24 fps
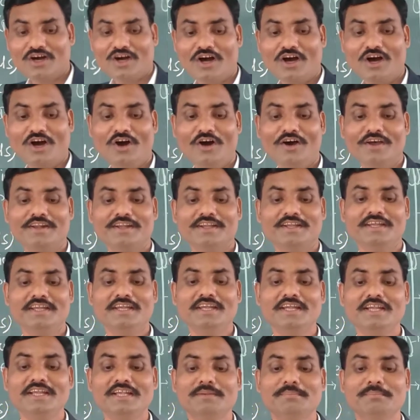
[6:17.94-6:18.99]
or
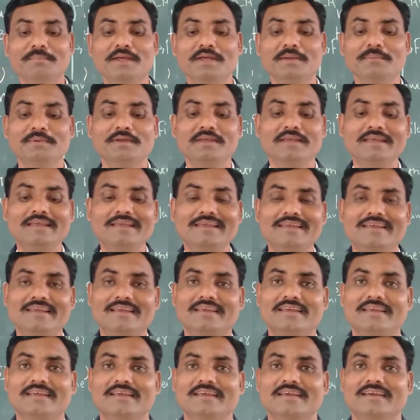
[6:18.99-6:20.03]
it may be
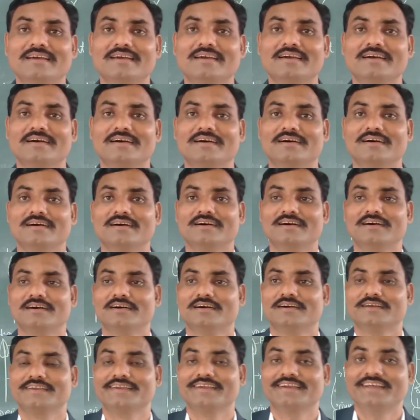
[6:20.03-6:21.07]

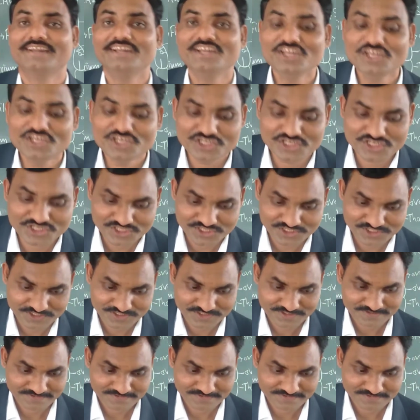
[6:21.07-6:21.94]
greenish.